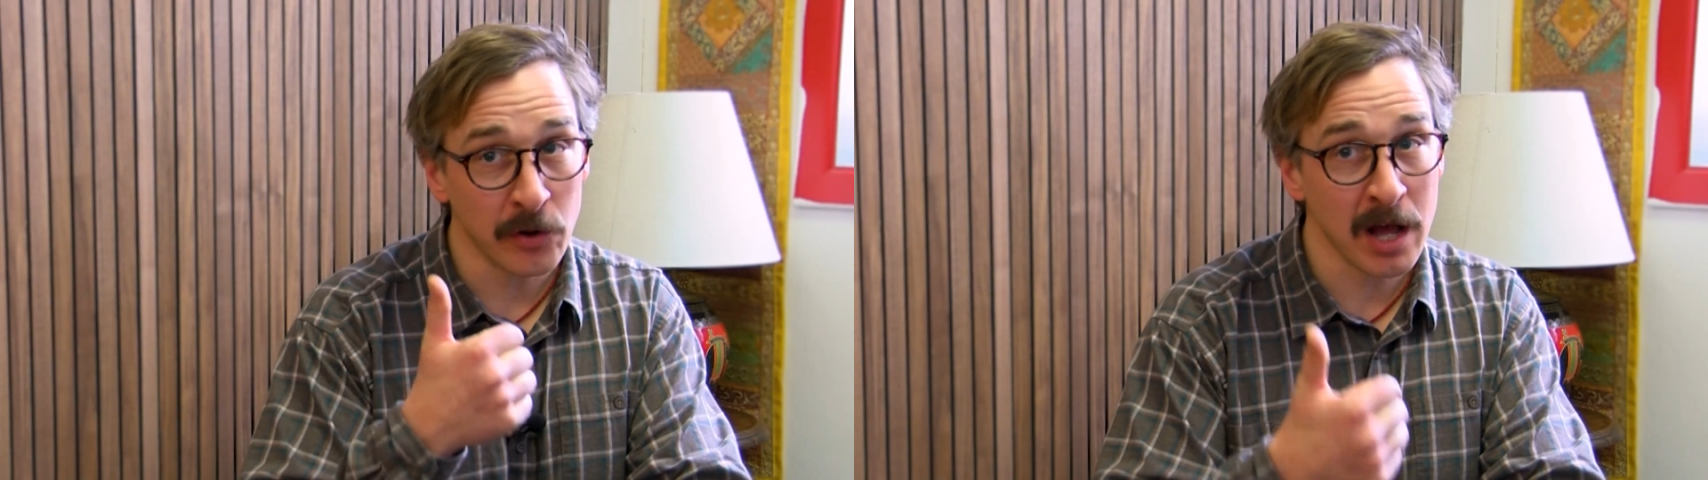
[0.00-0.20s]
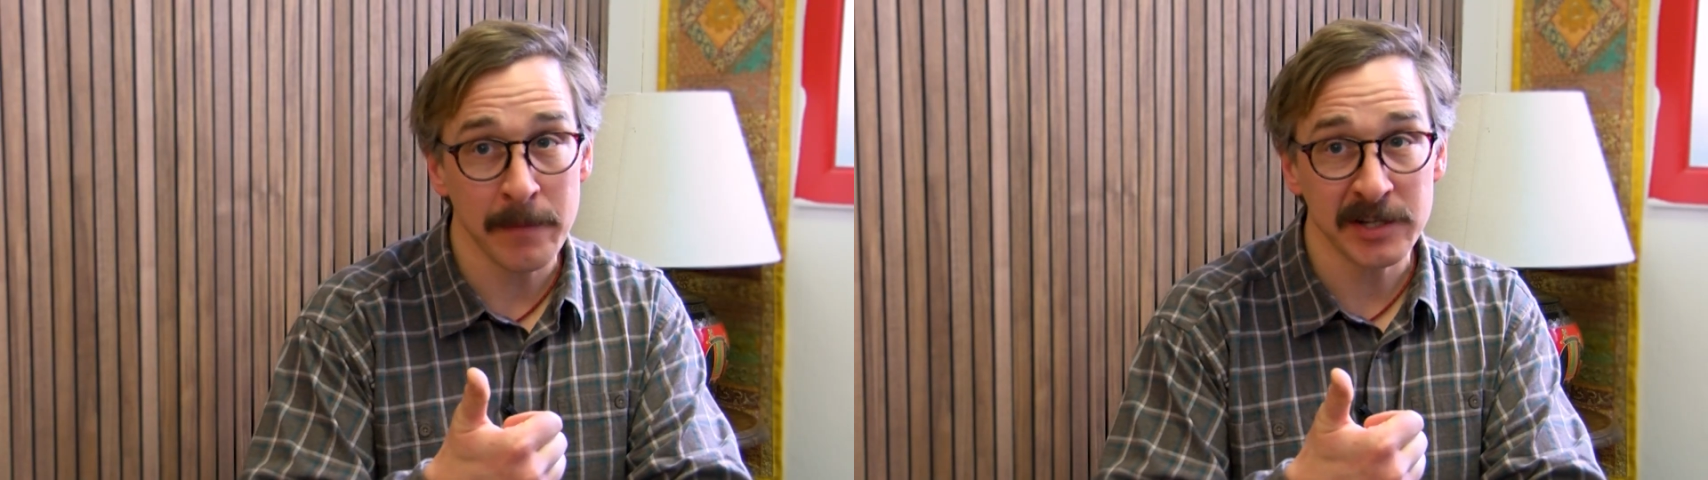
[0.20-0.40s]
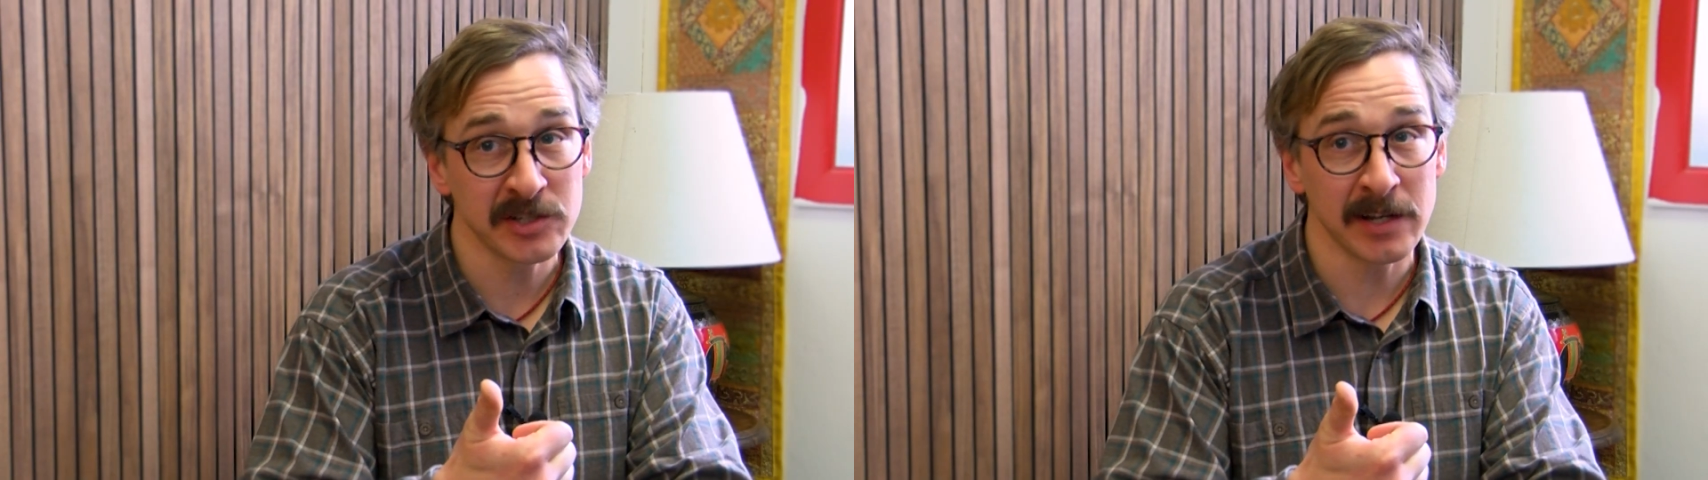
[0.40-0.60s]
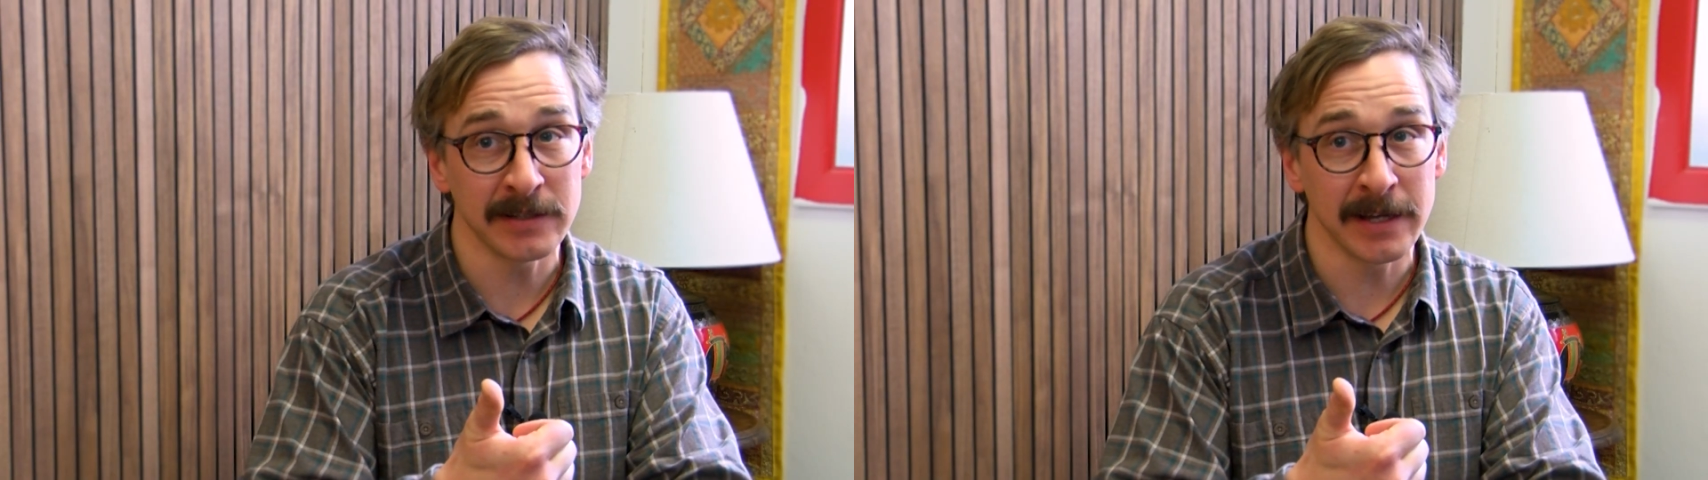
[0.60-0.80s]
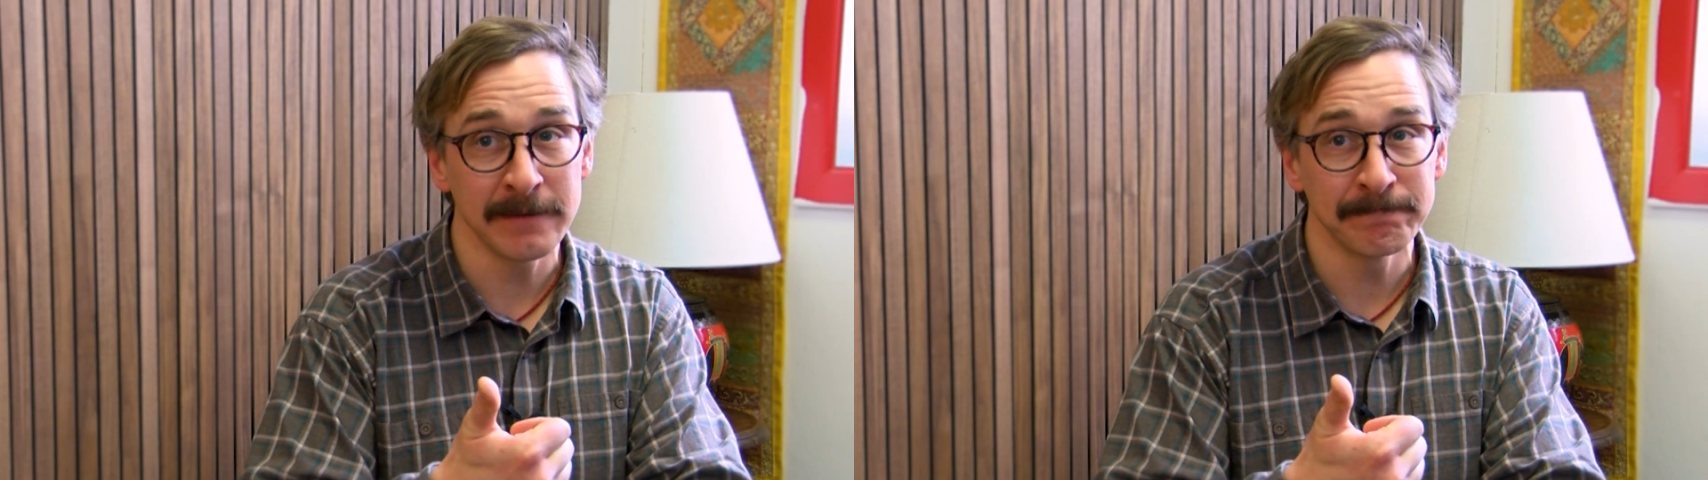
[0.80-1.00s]
how much
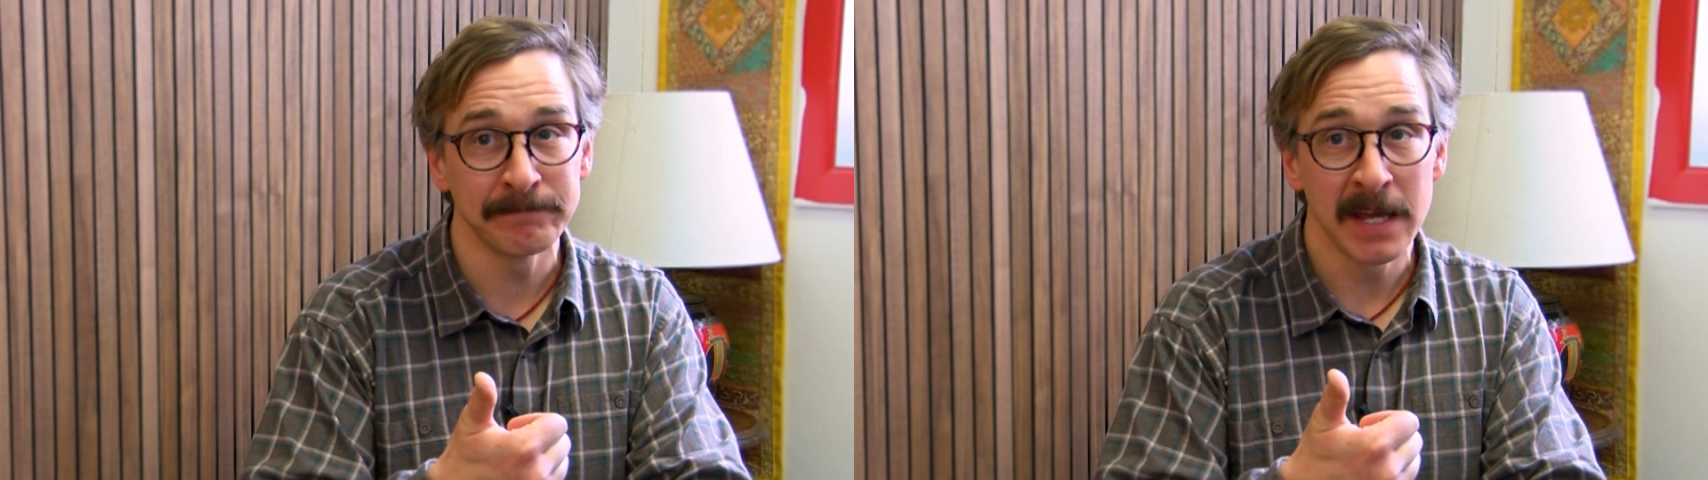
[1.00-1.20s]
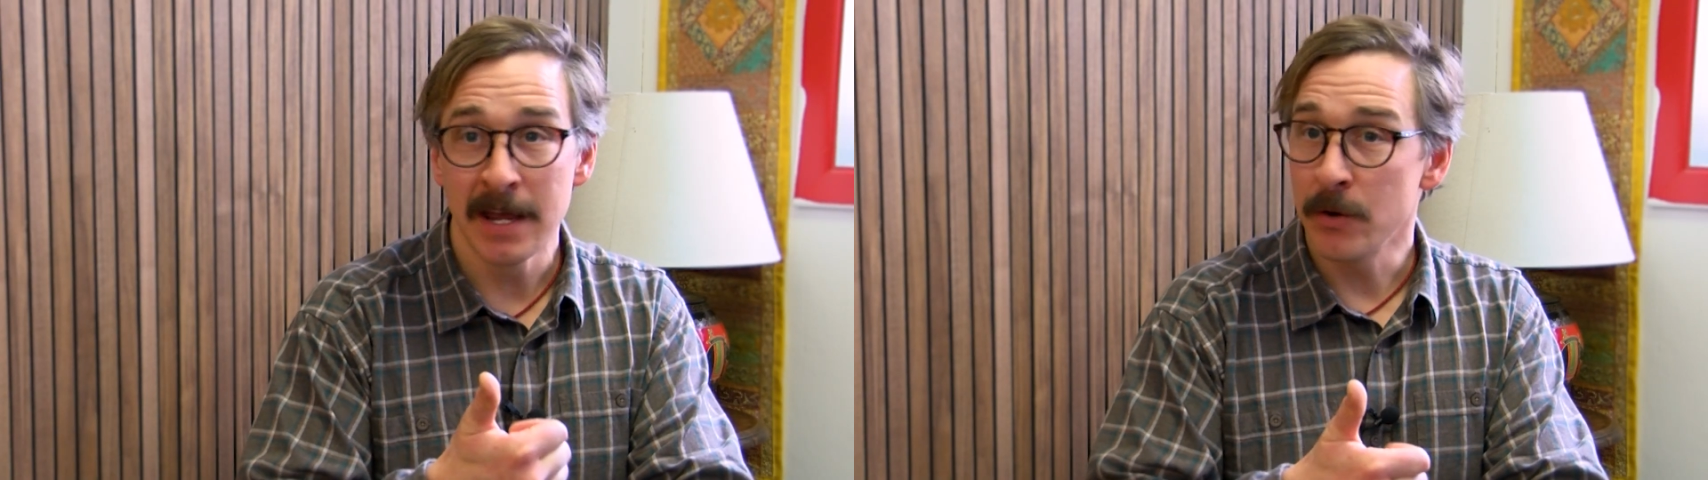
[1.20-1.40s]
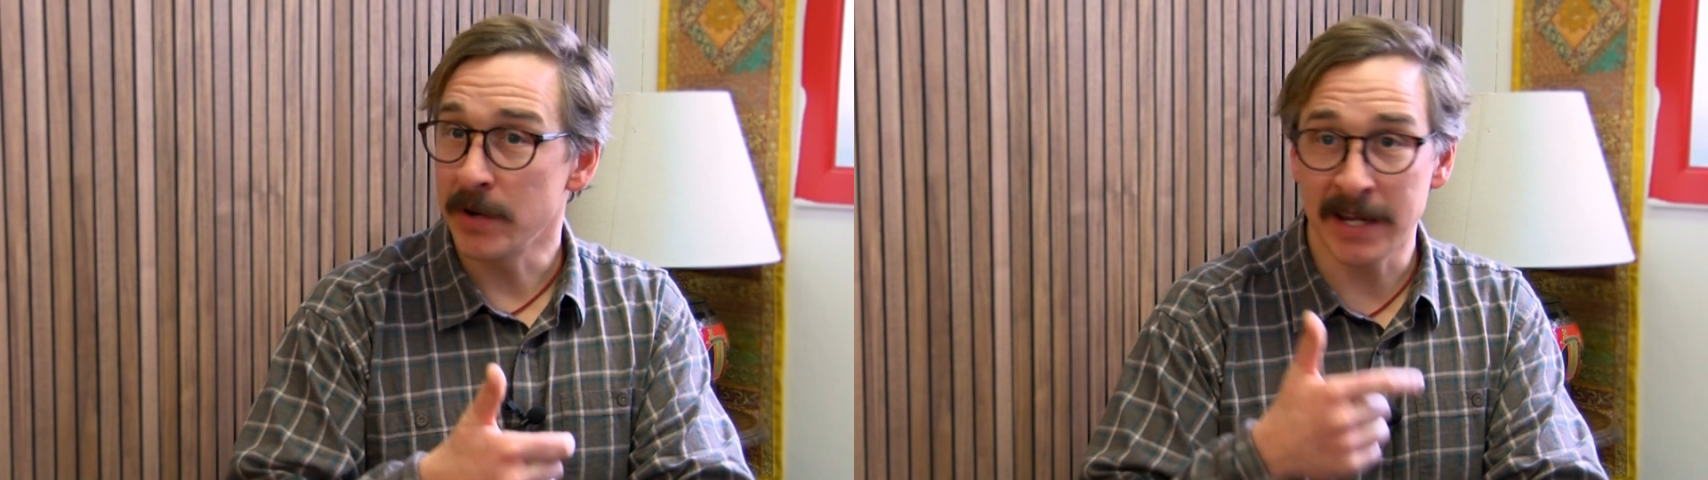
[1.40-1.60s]
sunlight, we